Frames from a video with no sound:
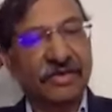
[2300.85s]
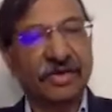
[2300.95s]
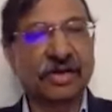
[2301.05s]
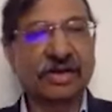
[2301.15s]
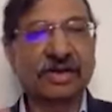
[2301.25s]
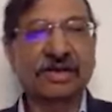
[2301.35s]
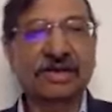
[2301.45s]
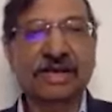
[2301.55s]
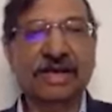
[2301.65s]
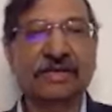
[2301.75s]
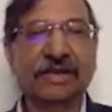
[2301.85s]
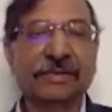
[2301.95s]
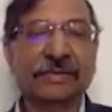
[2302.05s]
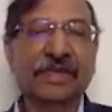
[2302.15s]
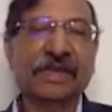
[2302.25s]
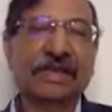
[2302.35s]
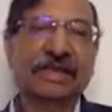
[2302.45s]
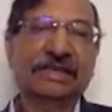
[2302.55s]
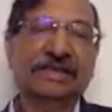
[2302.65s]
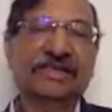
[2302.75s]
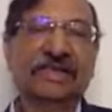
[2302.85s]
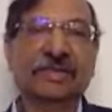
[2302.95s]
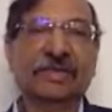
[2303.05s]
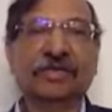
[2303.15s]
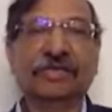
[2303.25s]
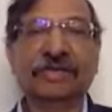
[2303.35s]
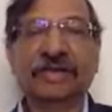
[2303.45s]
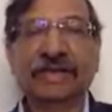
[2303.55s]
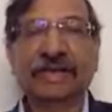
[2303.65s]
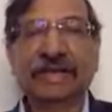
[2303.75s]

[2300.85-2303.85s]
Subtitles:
We all have a system of,